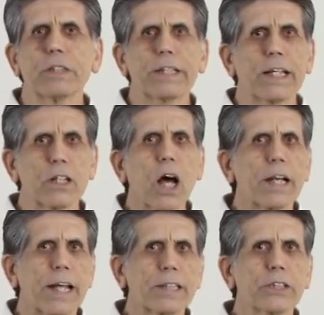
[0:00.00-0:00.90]

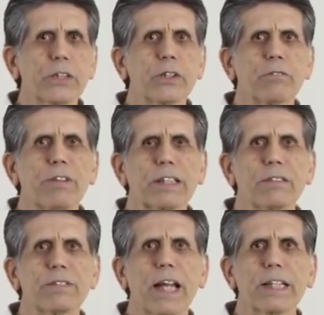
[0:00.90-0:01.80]
cannot execute
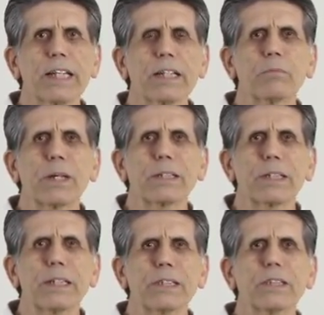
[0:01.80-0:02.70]
effective technique,
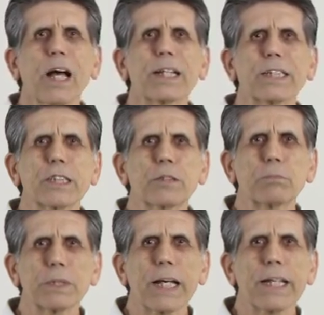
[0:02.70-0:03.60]
but it's not
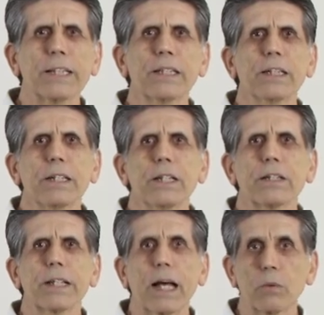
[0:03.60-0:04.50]
displayed
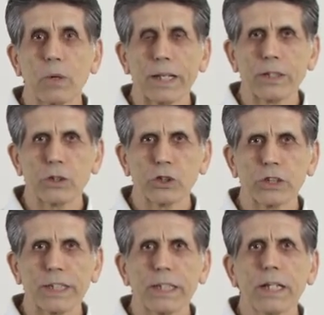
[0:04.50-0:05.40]
that way
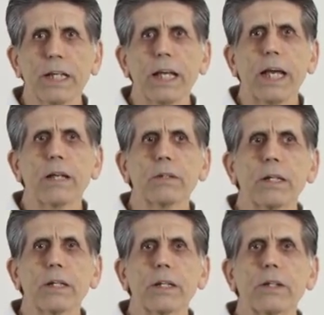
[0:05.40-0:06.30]
usually. And
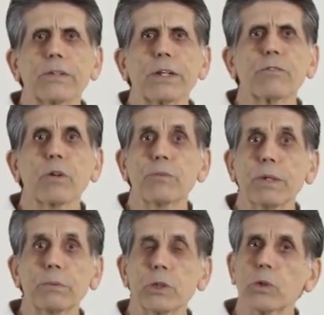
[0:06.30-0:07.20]
therefore,
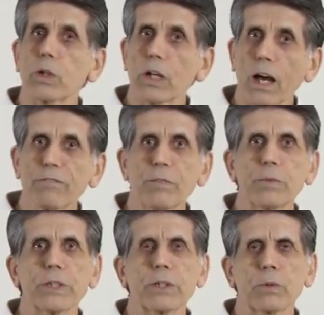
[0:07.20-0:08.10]
people who are not
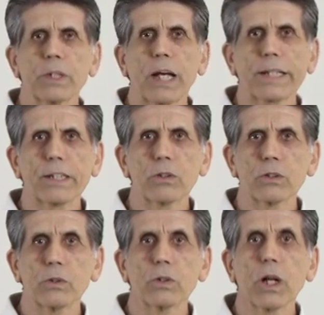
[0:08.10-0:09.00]
familiar with
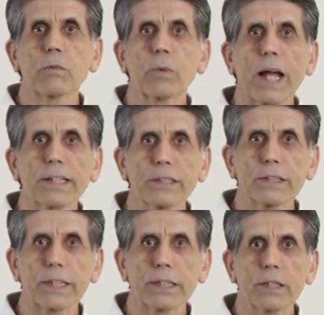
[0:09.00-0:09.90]
Aikido, who are not
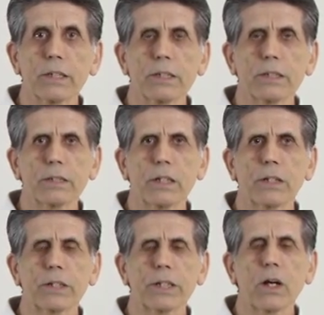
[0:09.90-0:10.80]
practicing
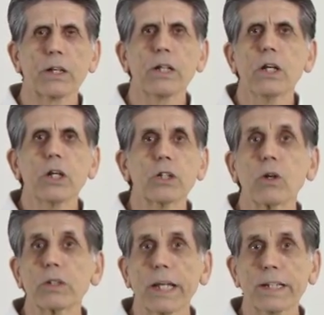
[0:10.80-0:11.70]
the art,
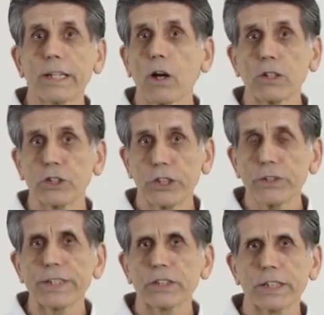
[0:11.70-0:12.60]
don't take the art
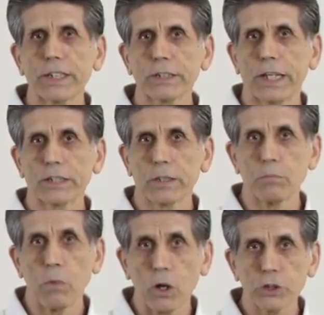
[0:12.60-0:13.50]
seriously as a
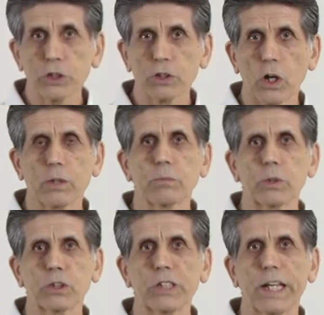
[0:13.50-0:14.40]
martial art
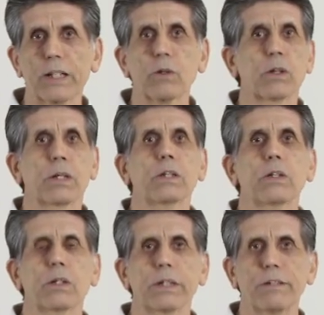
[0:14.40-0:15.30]
per se, or
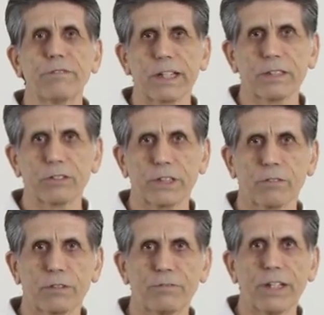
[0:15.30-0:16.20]
an effective
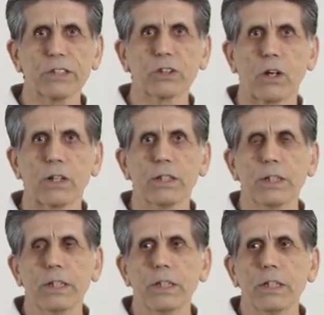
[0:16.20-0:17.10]
self-defense art.
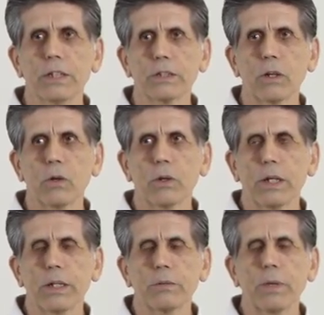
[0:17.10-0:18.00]
So
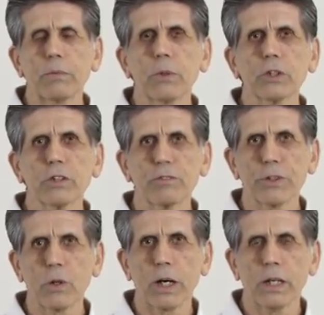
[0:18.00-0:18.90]
in my personal
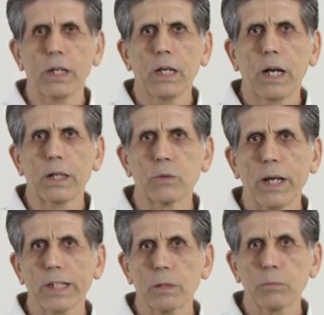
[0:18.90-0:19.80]
view, I'd
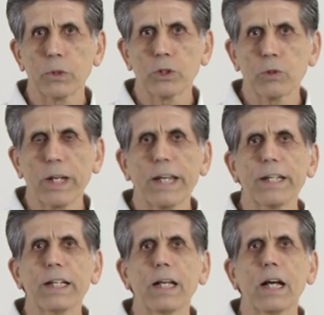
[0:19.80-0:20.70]
rather
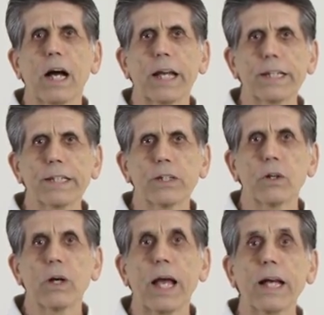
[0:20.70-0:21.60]
portray
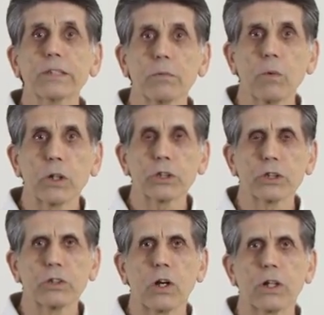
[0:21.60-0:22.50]
Aikido as a
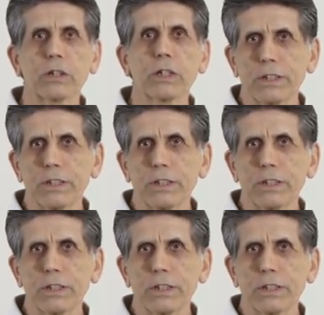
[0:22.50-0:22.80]
martial art,